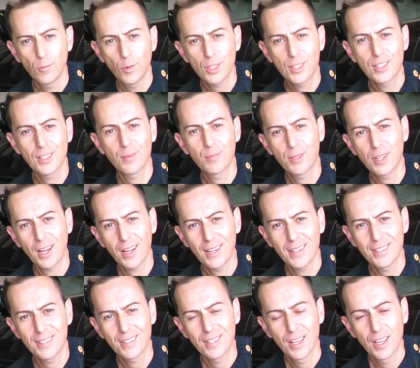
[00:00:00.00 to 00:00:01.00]
What's up
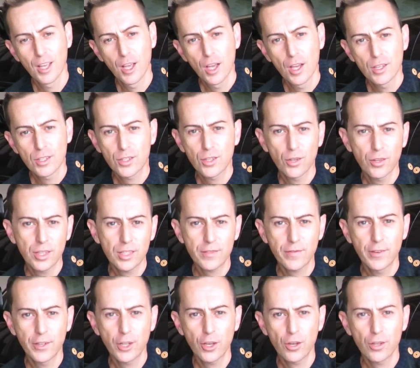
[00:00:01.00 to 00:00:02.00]
guys? So
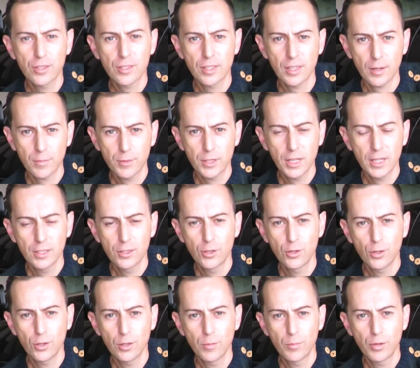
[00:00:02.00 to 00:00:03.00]
this video is an update
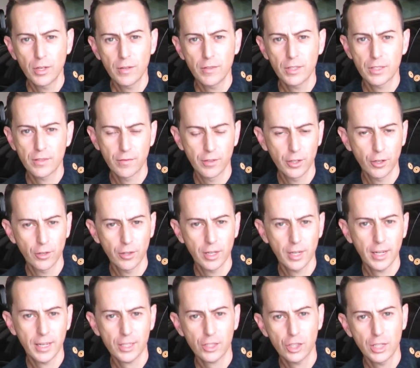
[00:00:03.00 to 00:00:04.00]
to the previous video
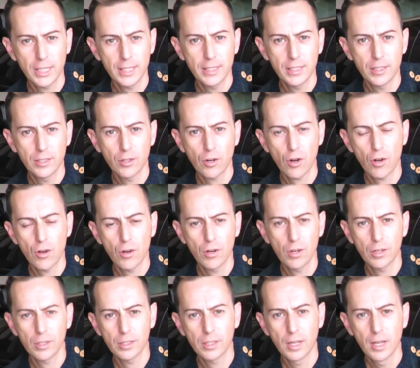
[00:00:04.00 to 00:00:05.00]
that I actually did
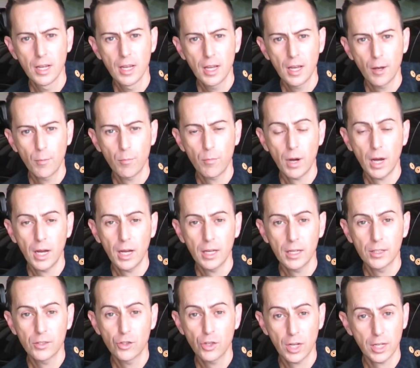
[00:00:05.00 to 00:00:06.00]
on
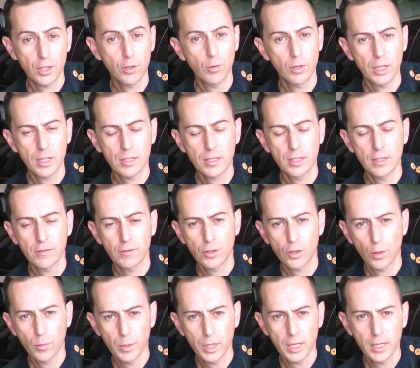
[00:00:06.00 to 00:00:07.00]
my Jaguar
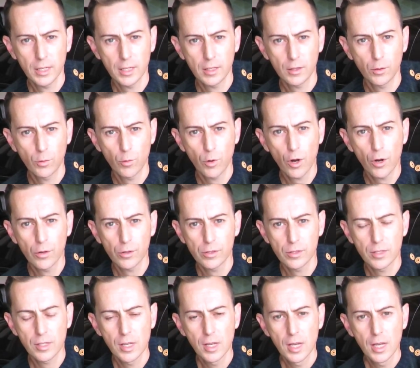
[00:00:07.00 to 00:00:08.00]
XF dominating the
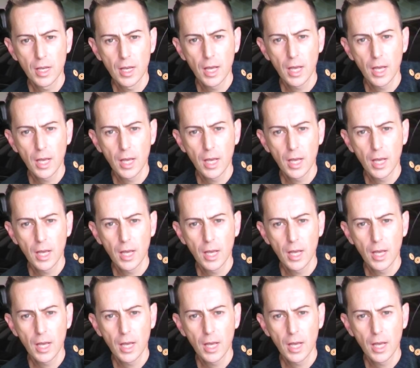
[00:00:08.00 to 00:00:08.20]
roads.